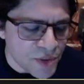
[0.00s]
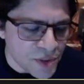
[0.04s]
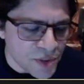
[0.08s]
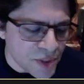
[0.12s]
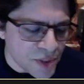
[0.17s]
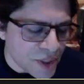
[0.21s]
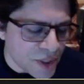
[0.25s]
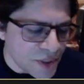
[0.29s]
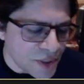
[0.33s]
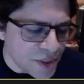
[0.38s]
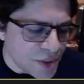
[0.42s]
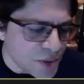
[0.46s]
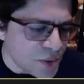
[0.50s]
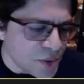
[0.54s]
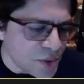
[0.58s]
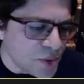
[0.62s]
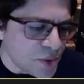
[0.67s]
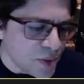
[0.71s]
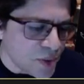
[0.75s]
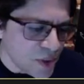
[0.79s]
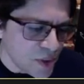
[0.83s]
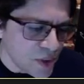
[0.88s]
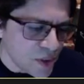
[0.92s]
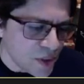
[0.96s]
to
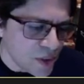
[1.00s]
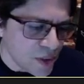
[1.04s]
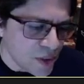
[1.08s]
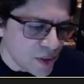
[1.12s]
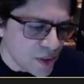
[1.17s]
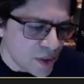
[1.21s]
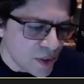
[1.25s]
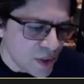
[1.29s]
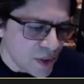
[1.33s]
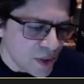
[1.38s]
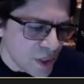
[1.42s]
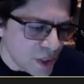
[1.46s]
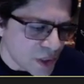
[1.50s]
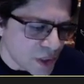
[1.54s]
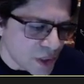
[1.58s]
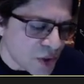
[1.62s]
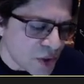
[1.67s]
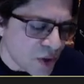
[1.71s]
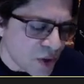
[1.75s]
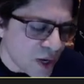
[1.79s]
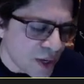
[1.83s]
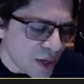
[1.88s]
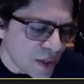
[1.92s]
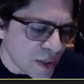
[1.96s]
undo
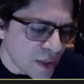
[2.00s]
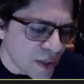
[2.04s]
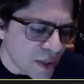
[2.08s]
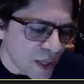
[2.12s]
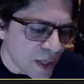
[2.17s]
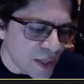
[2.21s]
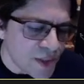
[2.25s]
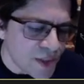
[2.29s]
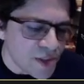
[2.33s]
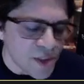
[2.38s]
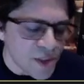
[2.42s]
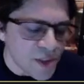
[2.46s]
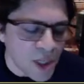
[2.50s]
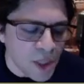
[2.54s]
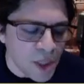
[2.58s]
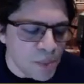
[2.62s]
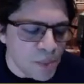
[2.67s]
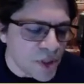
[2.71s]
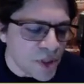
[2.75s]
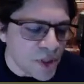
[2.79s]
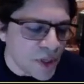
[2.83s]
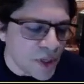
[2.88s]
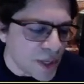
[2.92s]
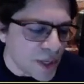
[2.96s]
electronic landscape
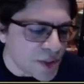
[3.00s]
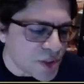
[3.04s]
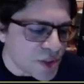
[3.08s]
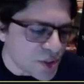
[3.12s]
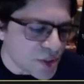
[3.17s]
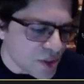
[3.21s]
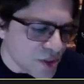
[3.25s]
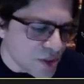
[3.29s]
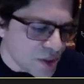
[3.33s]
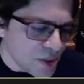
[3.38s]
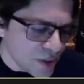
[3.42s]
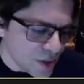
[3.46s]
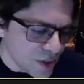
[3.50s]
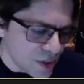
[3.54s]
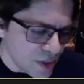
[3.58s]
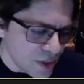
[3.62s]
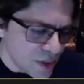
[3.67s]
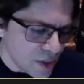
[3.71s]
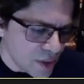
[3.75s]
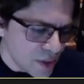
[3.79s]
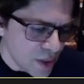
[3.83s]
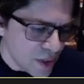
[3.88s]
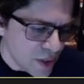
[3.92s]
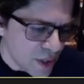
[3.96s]
connections
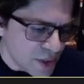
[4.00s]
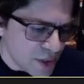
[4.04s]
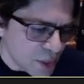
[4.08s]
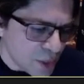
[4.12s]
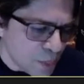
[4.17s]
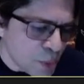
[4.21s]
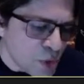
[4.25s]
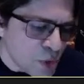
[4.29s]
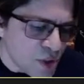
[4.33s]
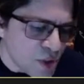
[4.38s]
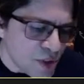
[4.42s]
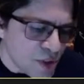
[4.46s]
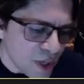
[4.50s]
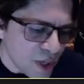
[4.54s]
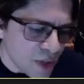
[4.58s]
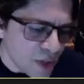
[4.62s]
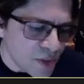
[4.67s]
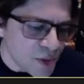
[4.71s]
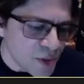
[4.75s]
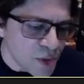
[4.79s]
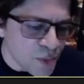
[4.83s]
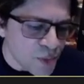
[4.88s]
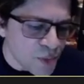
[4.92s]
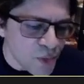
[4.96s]
as I push
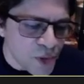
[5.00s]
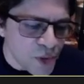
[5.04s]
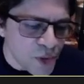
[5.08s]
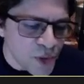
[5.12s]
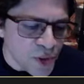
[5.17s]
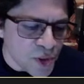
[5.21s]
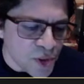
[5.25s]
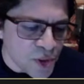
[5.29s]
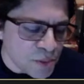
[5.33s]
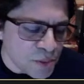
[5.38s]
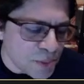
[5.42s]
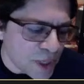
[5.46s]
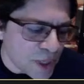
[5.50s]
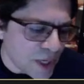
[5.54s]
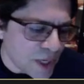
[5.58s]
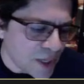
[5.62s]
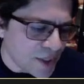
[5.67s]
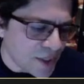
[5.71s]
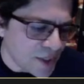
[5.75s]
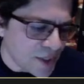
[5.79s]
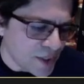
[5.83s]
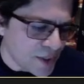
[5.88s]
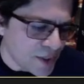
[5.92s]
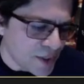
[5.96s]
out the spherical
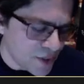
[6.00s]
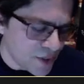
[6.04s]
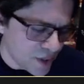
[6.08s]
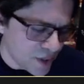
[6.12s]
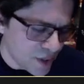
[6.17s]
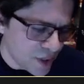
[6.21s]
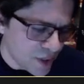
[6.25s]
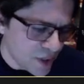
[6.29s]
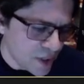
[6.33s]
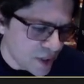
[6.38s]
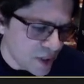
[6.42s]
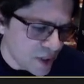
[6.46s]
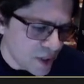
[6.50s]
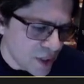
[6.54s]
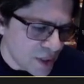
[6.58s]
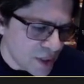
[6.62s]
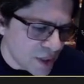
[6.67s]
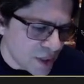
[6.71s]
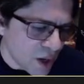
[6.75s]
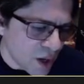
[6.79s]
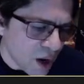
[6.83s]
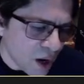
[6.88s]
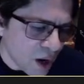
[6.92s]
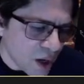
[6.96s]
bodies and
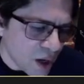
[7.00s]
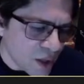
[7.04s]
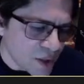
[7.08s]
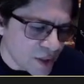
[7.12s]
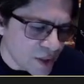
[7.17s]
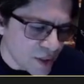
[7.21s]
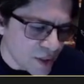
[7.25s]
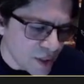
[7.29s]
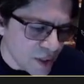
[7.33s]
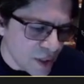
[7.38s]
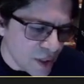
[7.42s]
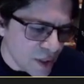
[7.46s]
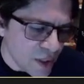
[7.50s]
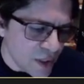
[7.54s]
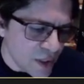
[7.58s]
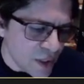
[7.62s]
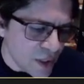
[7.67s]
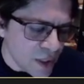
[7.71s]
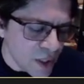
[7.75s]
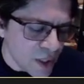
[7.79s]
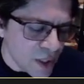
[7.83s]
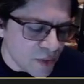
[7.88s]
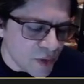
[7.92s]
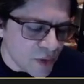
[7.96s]
the heart in
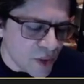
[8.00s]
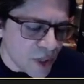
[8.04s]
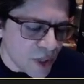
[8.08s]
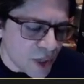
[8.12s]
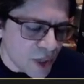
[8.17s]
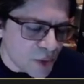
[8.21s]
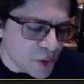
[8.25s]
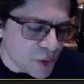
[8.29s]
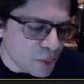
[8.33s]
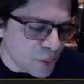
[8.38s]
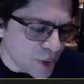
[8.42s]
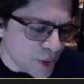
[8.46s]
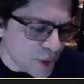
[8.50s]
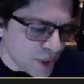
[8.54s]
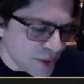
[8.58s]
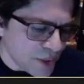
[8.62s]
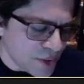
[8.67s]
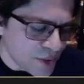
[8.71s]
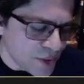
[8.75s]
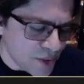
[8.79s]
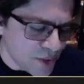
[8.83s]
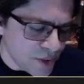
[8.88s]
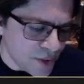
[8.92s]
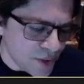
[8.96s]
11 other
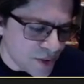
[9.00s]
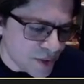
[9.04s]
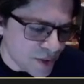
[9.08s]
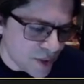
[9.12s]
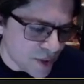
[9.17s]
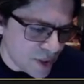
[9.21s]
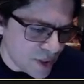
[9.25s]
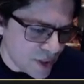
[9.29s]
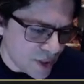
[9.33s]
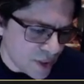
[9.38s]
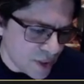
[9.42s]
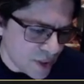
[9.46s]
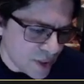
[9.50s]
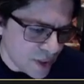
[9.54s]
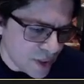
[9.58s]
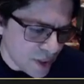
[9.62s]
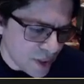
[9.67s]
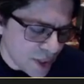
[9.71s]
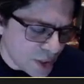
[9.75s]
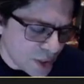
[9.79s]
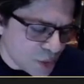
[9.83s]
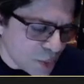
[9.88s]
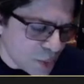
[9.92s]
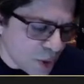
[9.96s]
places,
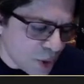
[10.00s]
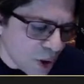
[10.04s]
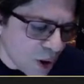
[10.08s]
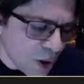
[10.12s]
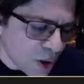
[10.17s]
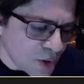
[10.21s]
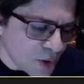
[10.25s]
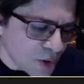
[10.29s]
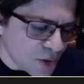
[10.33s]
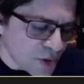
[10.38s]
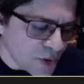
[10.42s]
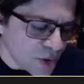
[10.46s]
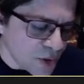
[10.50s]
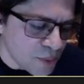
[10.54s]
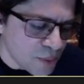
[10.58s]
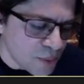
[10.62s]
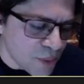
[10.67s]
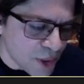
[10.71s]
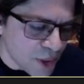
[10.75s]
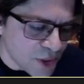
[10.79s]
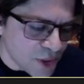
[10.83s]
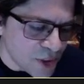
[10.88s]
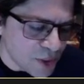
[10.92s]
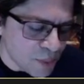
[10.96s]
as we also
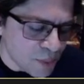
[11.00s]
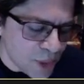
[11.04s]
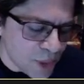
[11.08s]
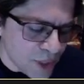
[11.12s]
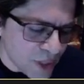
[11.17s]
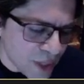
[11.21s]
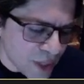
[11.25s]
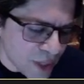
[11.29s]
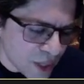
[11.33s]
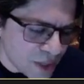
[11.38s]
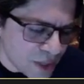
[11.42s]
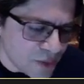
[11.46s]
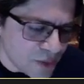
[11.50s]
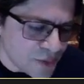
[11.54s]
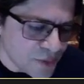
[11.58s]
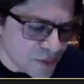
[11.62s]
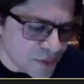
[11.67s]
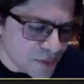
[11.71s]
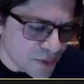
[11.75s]
must be life,